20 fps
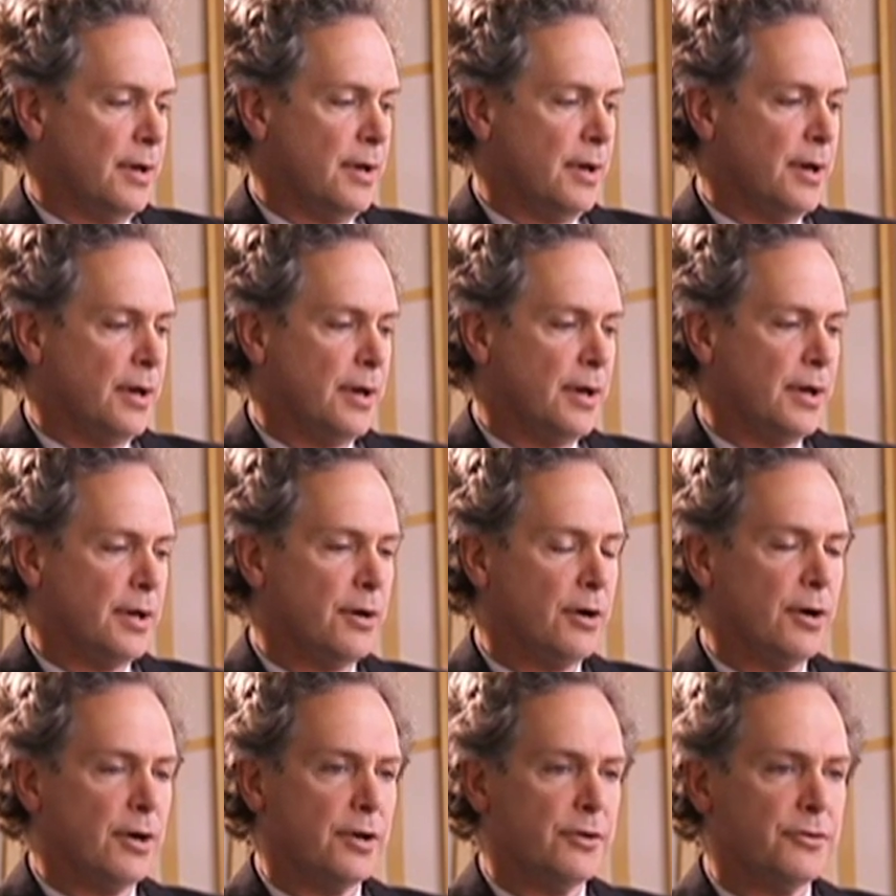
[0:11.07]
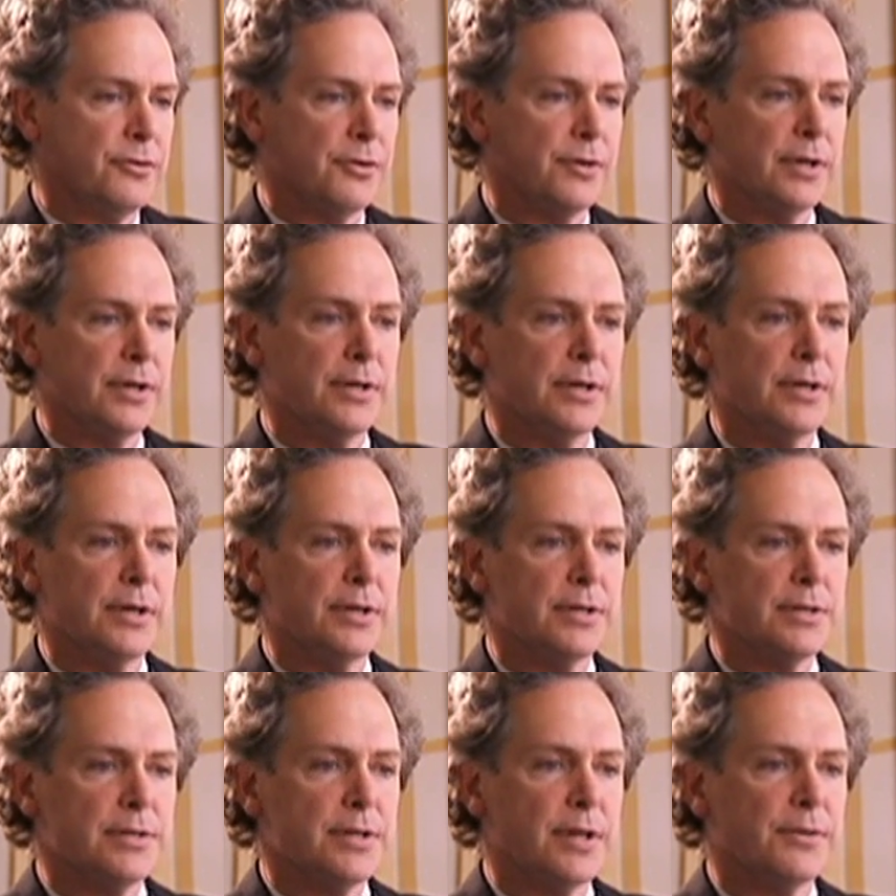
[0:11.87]
uh, and art history
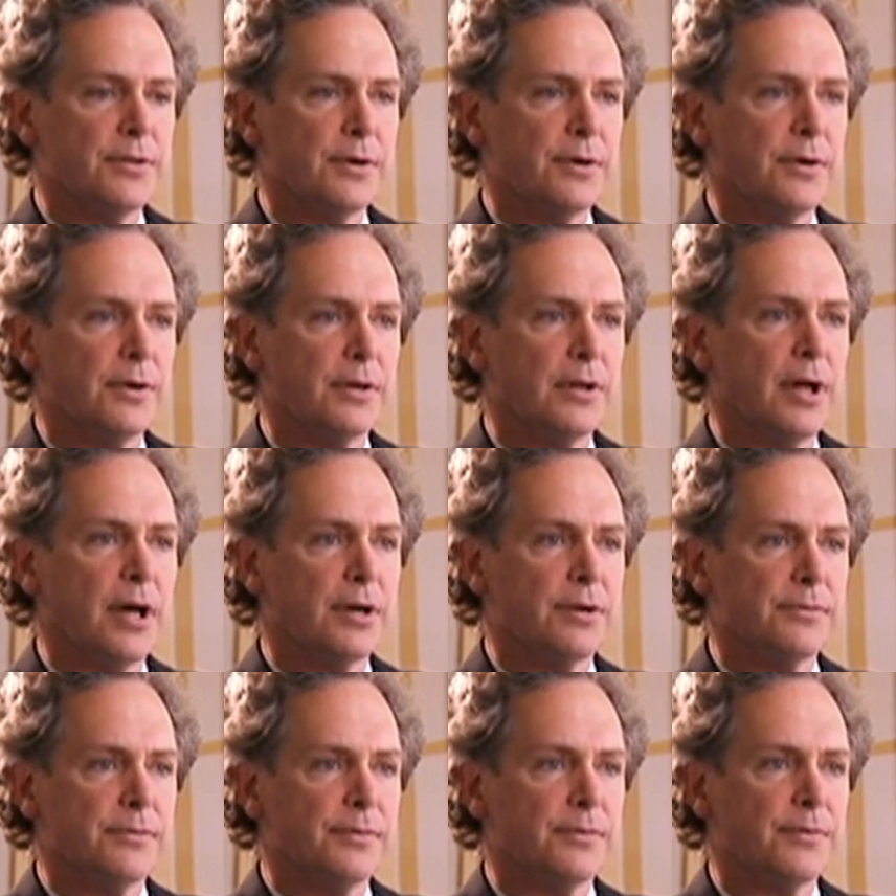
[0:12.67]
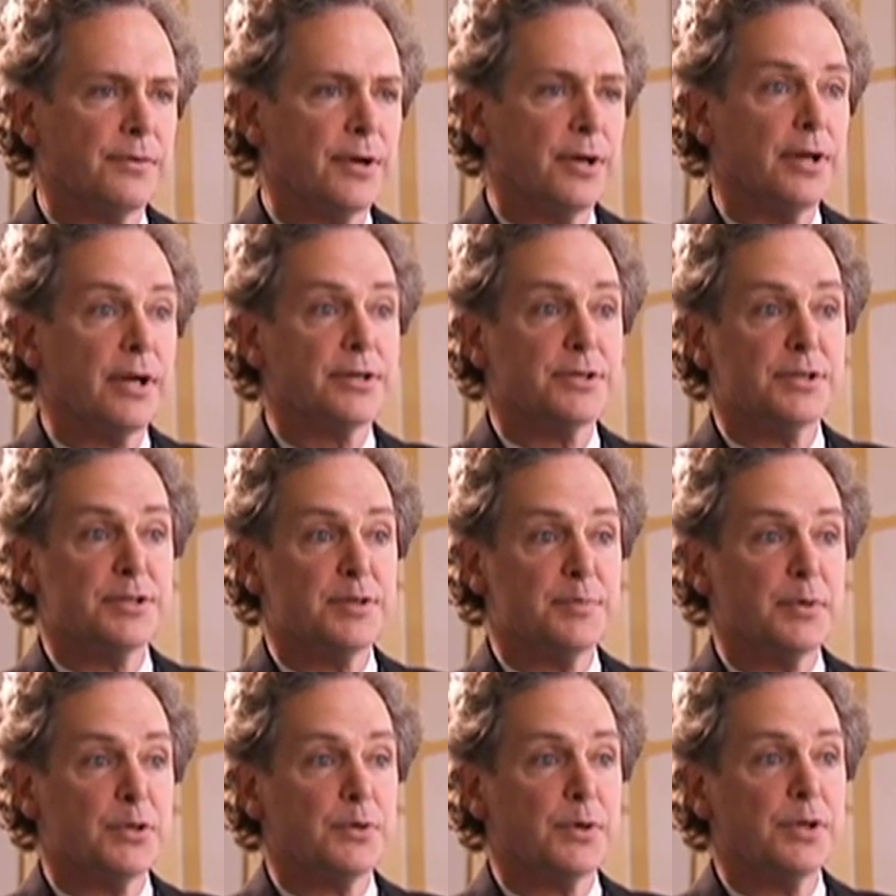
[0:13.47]
is that there are a lot of connections
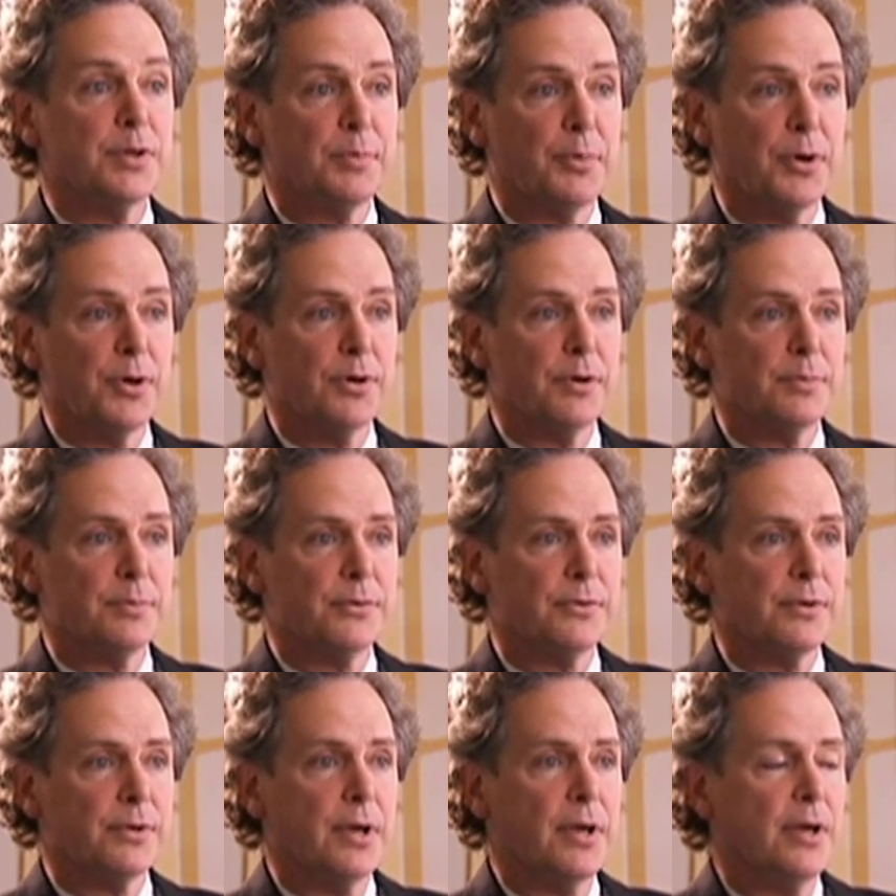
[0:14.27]
between the programs.